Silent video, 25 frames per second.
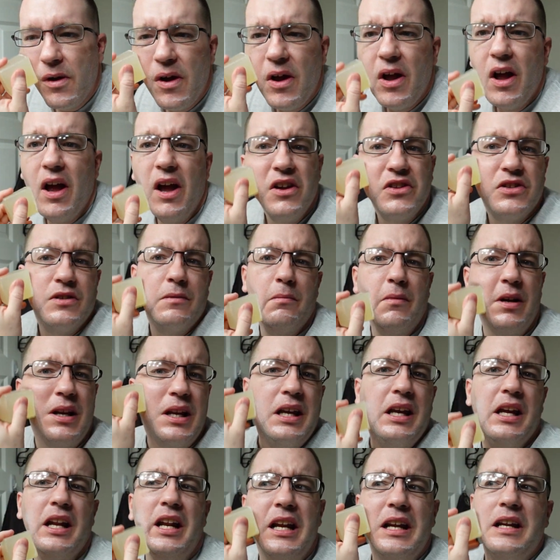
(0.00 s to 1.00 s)
hasn't been
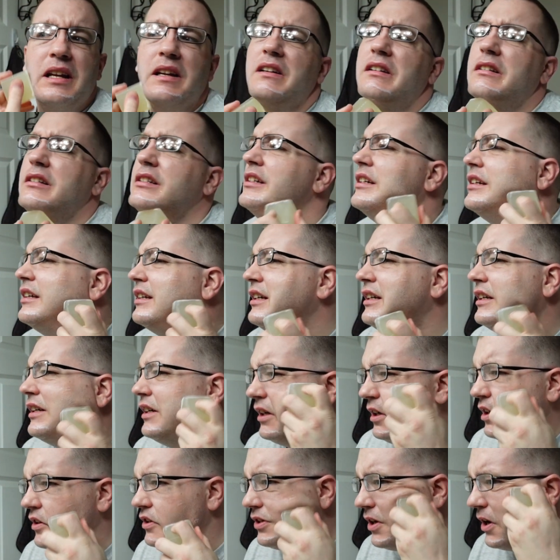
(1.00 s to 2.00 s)
getting
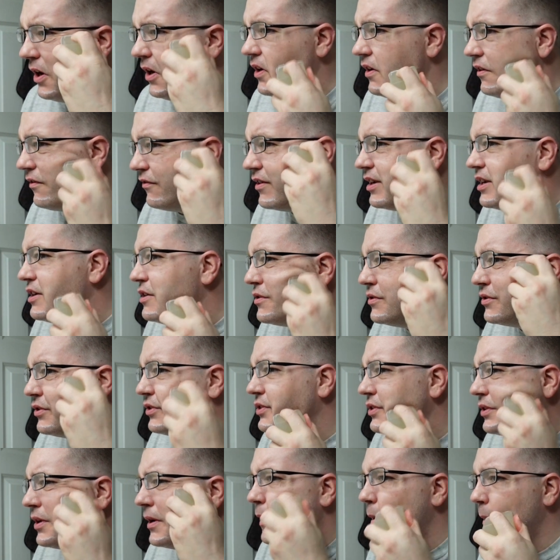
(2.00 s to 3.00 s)
a ton of
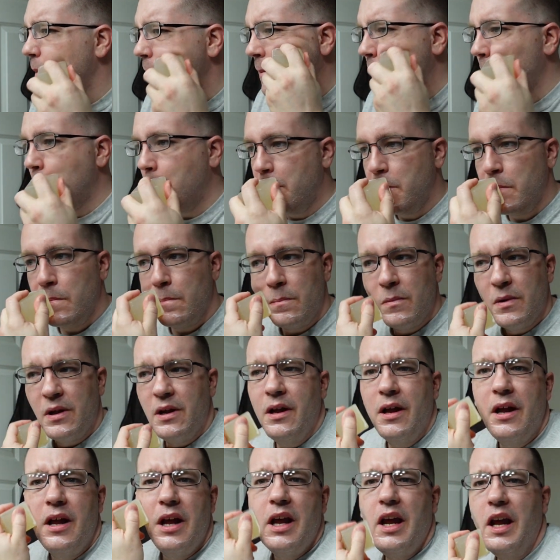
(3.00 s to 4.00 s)
use
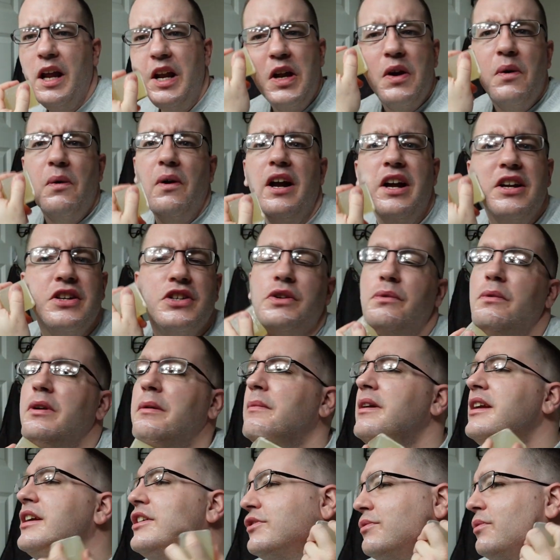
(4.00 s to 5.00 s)
anyway, so we
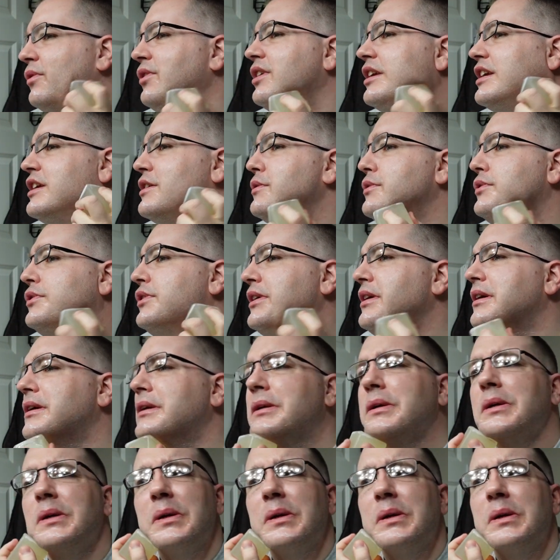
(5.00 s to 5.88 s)
may as well use it.